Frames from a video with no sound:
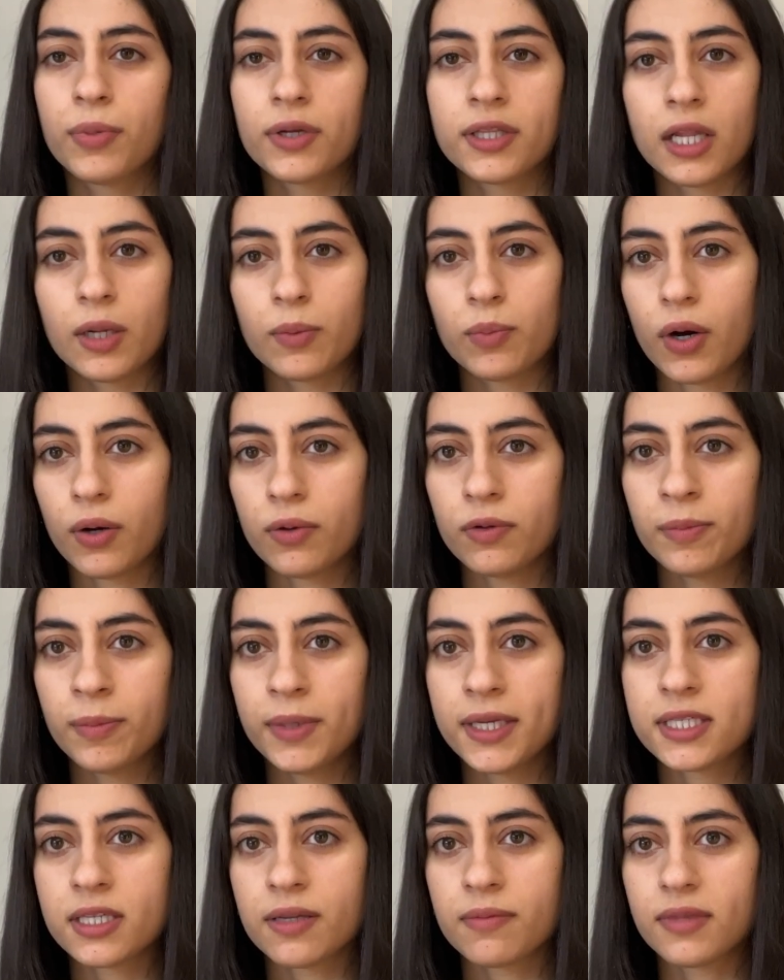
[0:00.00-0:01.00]
but there'll probably be
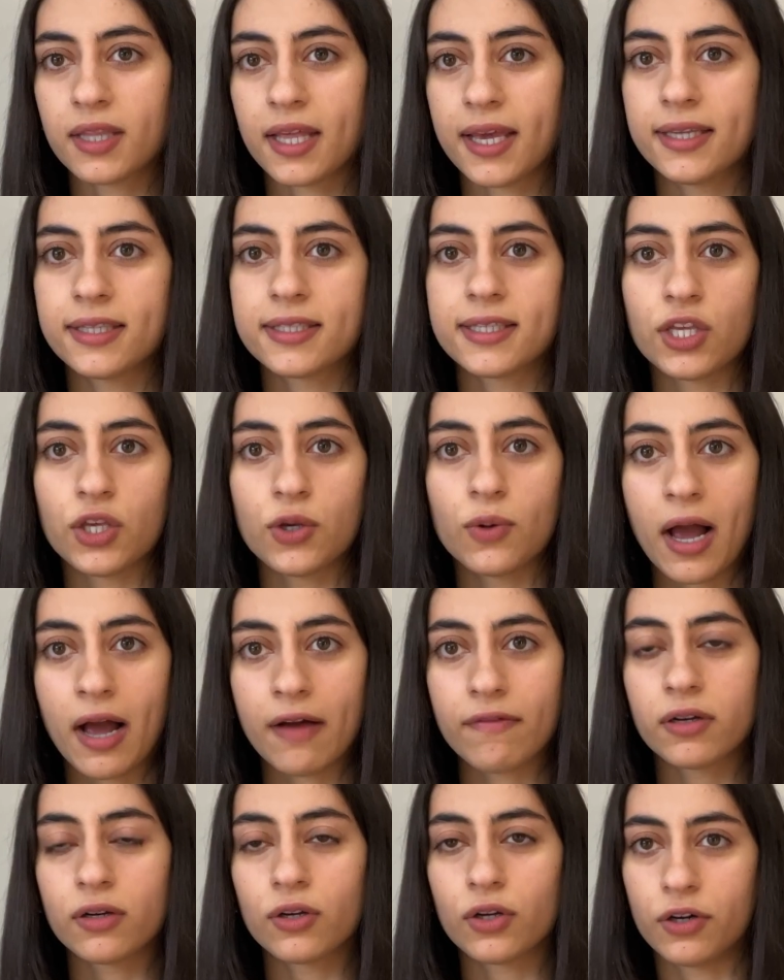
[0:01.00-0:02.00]
some things that you
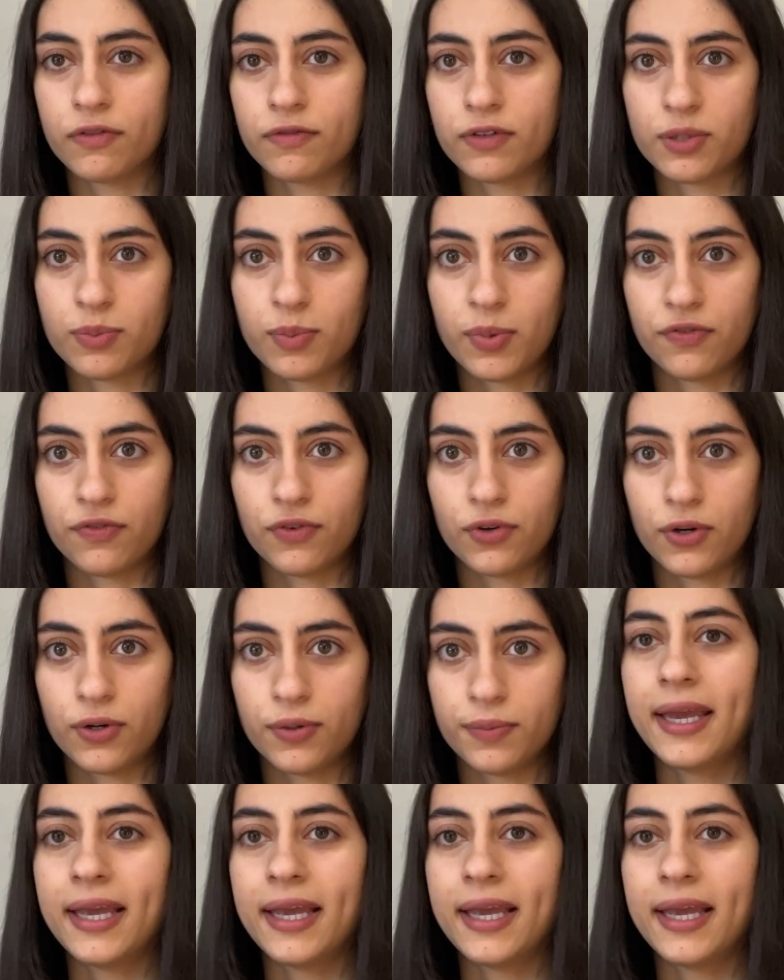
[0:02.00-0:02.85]
haven't covered before.